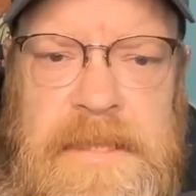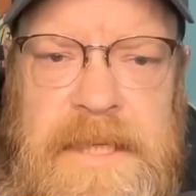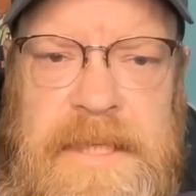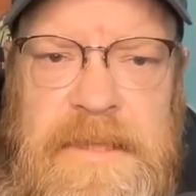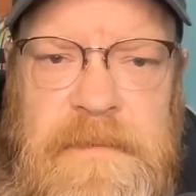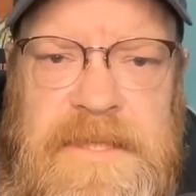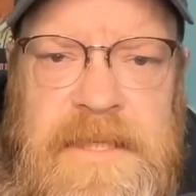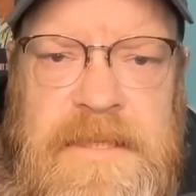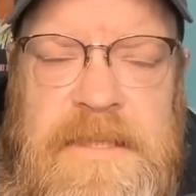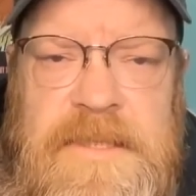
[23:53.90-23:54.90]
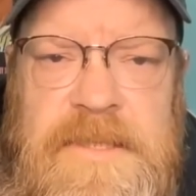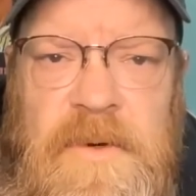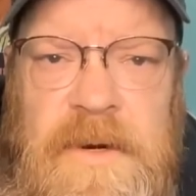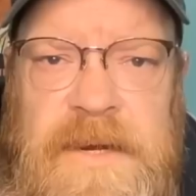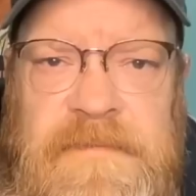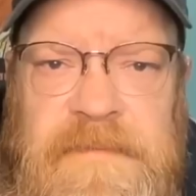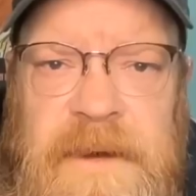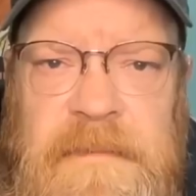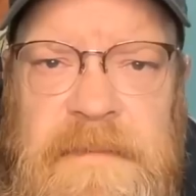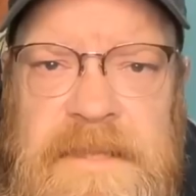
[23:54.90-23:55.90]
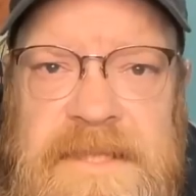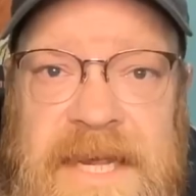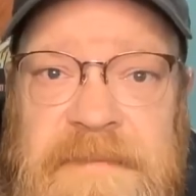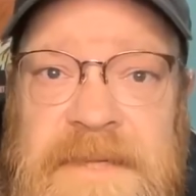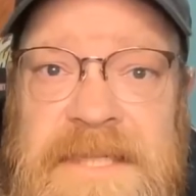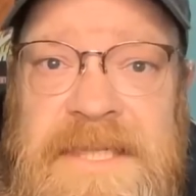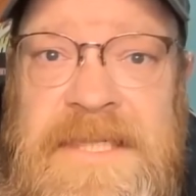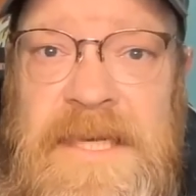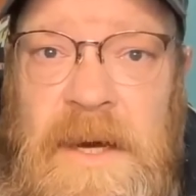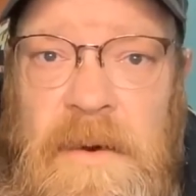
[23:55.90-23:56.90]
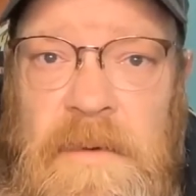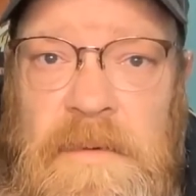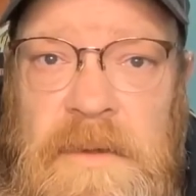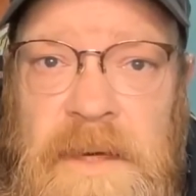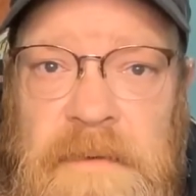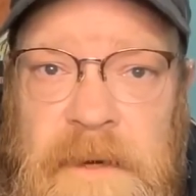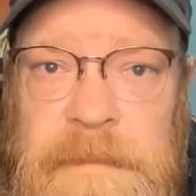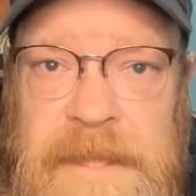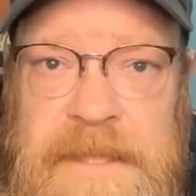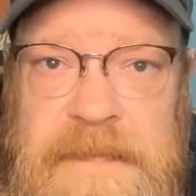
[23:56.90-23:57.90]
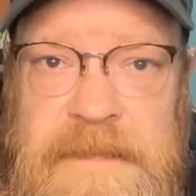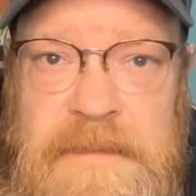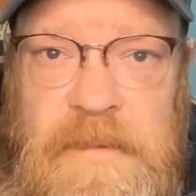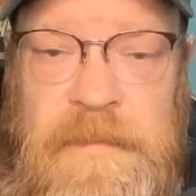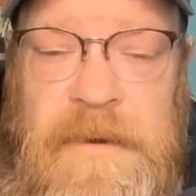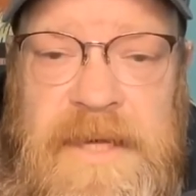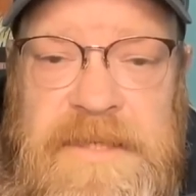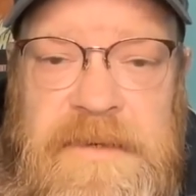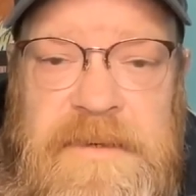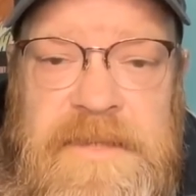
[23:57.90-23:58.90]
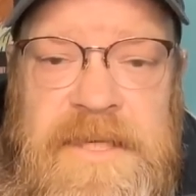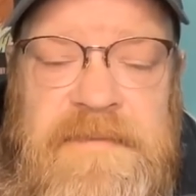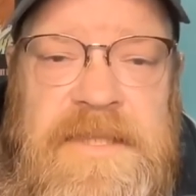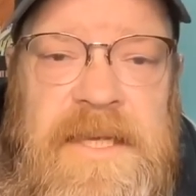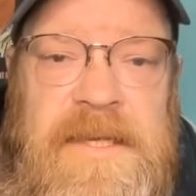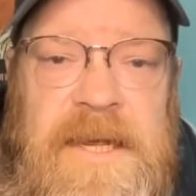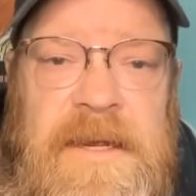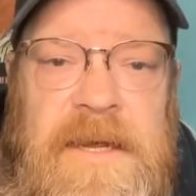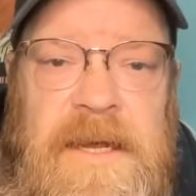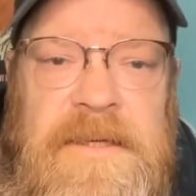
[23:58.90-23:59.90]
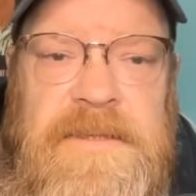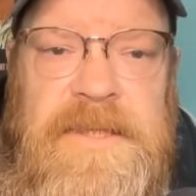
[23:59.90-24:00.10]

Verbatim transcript: Today's armed citizen story from San Francisco, of all places, where prosecutors have said that a uh,